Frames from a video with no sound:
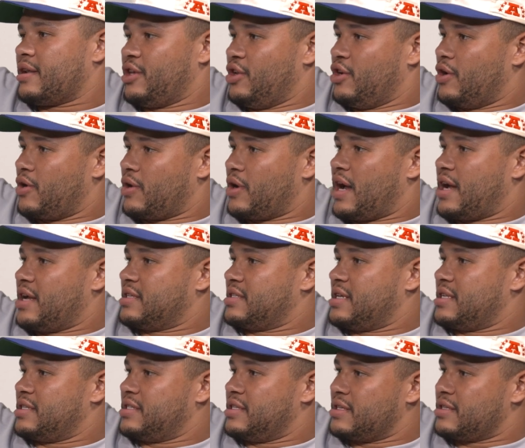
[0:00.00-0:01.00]
you know, guys
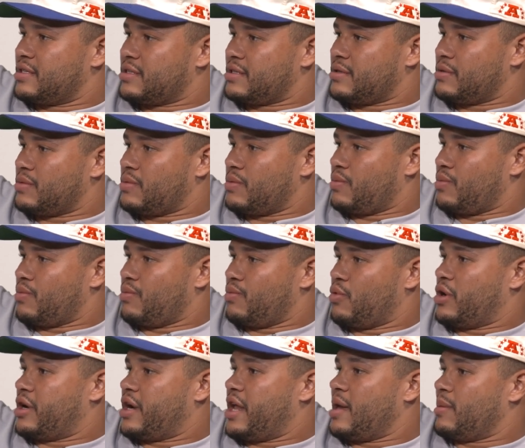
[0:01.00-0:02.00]
that just
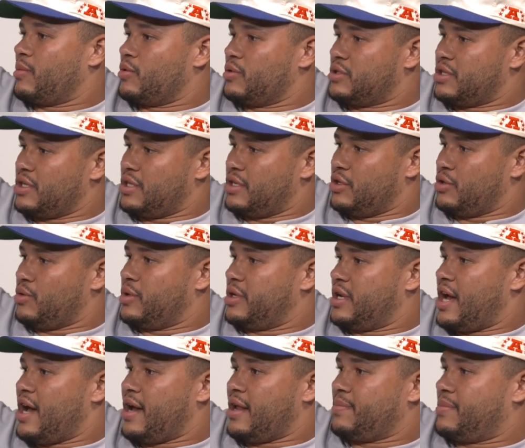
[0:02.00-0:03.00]
weren't able to do it,
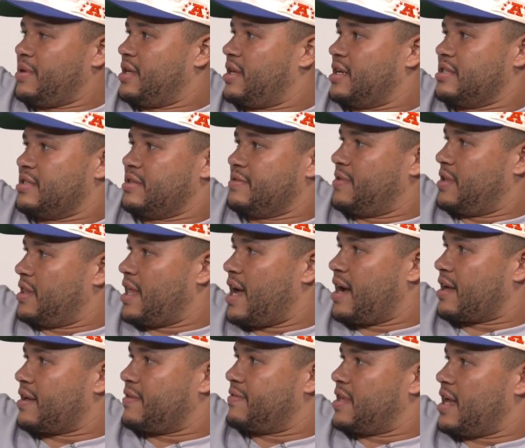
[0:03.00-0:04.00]
not because of a
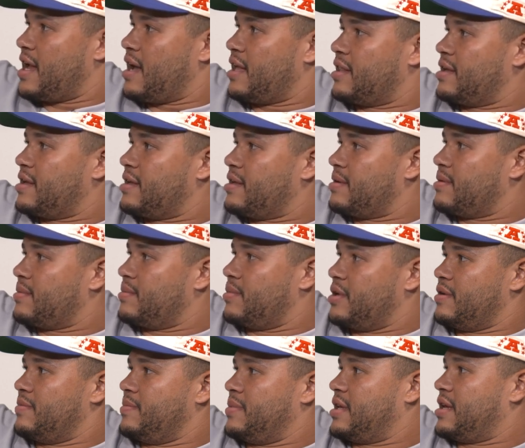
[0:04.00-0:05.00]
lack of talent,
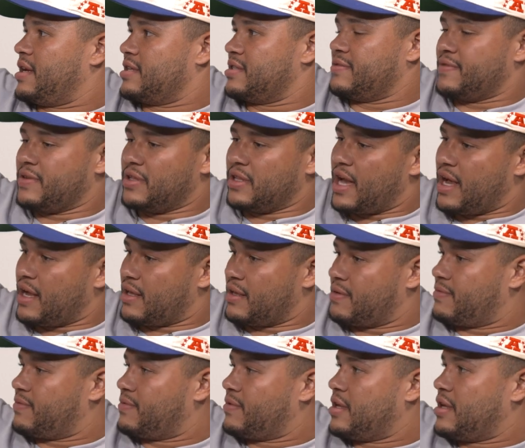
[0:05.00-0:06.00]
but because of a lack
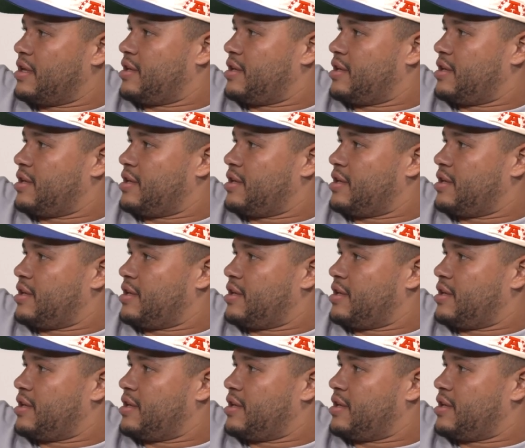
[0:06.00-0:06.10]
of,